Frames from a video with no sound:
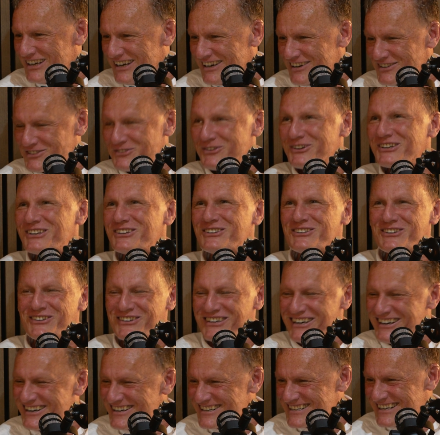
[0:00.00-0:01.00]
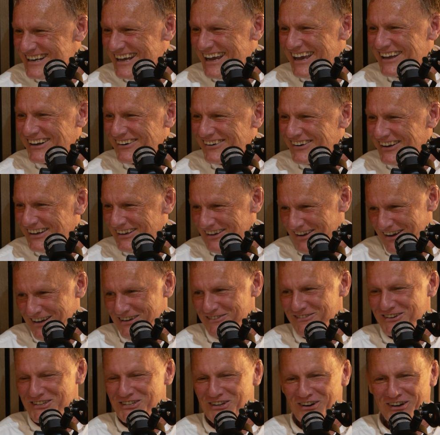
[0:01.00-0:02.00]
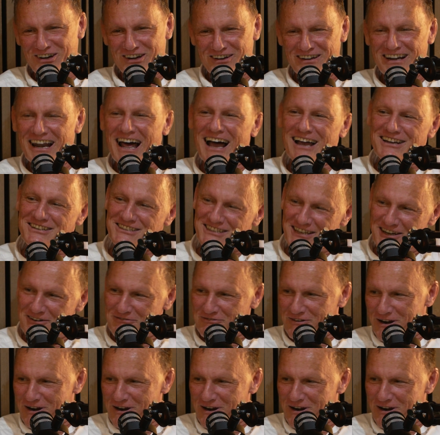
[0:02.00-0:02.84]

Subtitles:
years later, I retired last year